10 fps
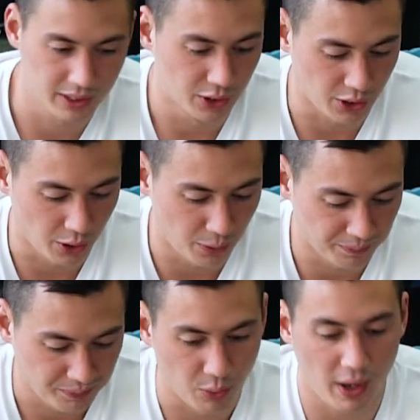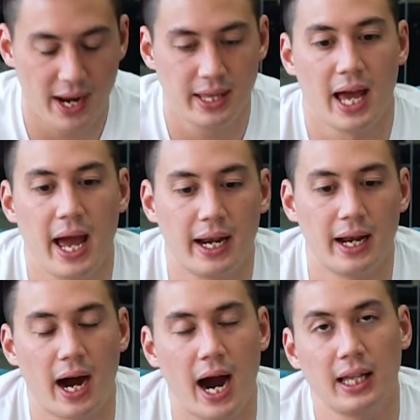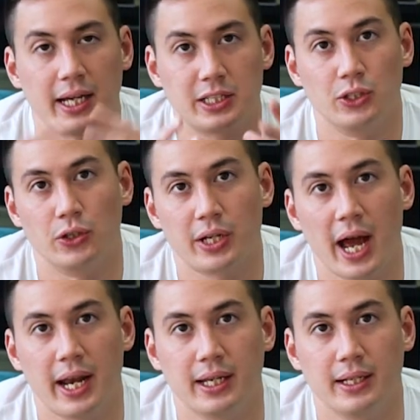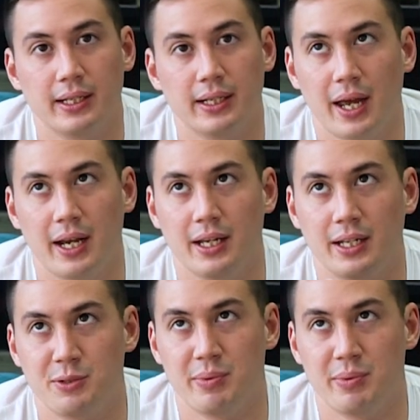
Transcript: So the way that I like to look at it, and it's